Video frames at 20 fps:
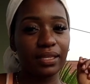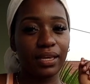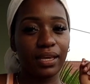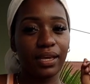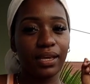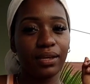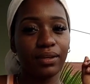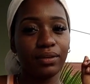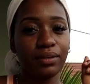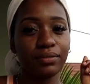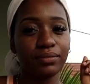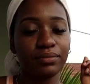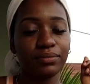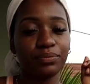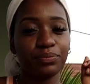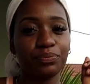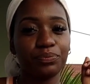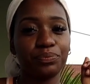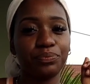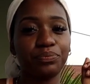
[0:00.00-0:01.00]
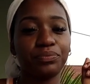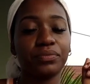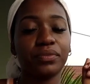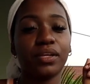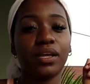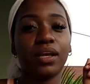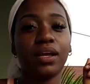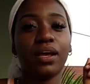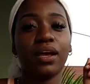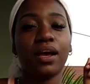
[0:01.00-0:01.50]
thing,
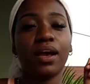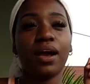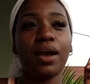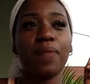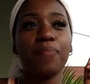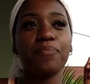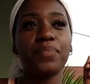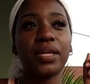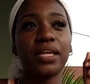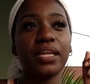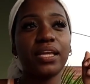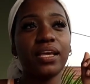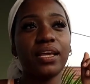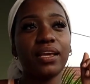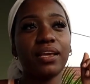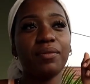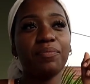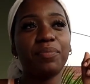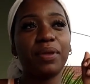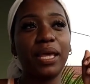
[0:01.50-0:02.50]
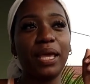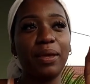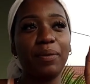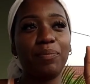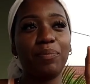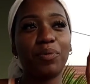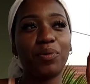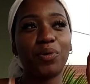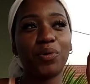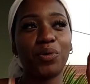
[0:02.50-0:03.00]
many
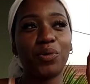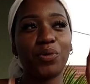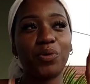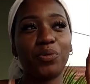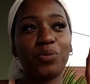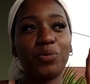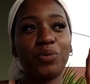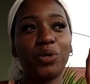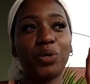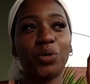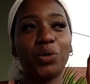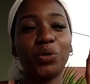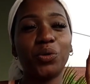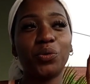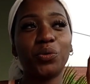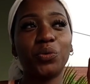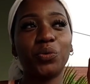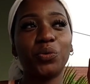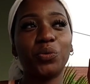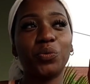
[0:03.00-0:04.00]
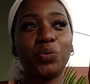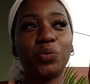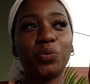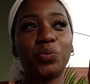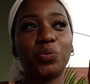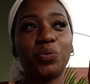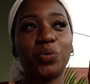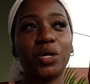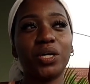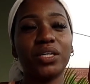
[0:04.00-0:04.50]
people
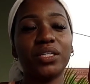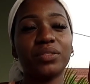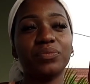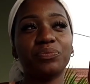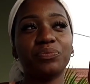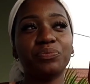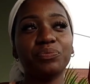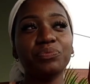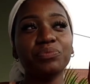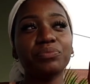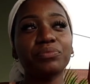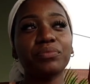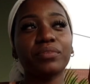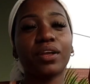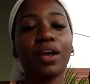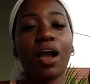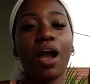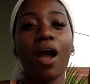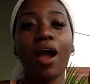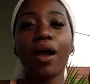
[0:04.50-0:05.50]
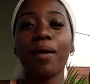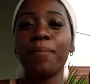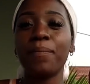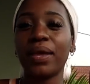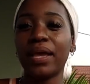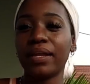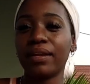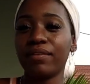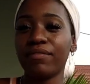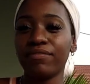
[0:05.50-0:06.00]
who are
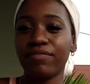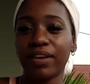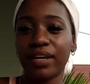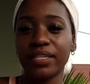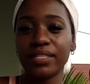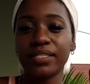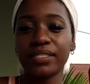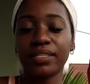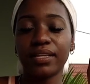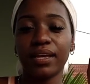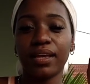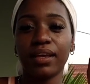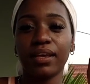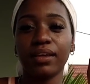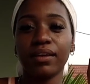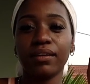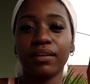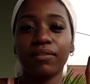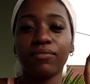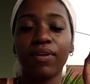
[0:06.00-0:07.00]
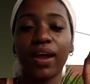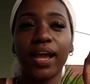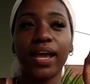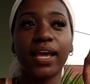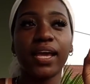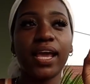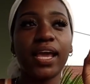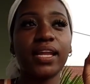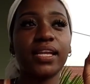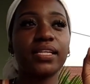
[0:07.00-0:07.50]
manifesting,
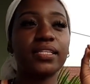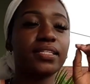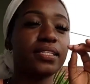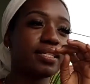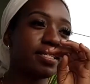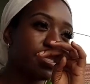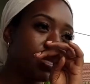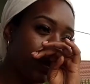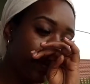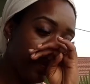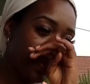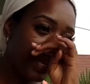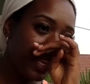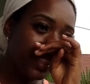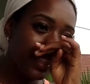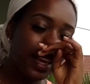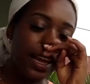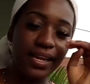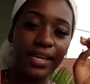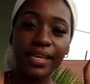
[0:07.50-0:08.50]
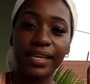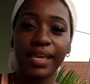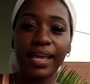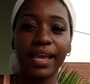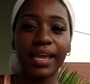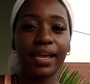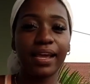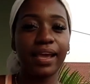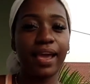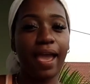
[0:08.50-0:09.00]
right? And it doesn't mean that it
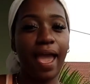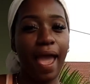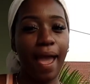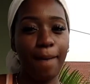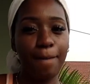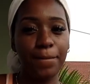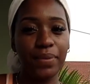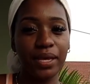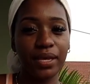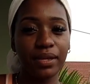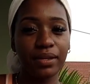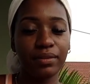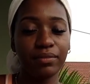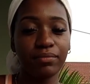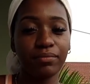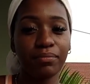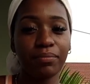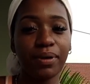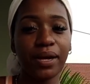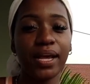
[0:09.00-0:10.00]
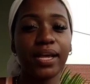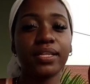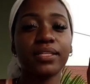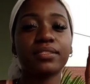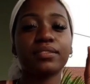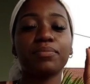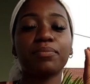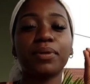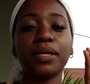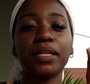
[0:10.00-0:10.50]
can't happen,
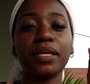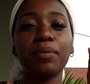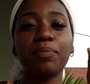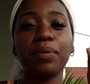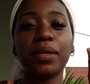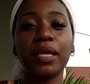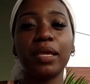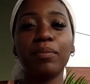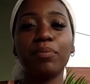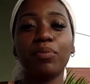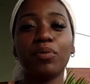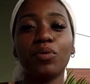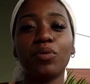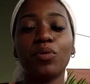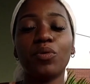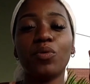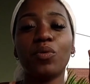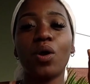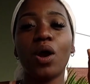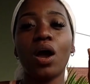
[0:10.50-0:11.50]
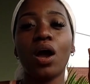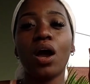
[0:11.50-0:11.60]
but many people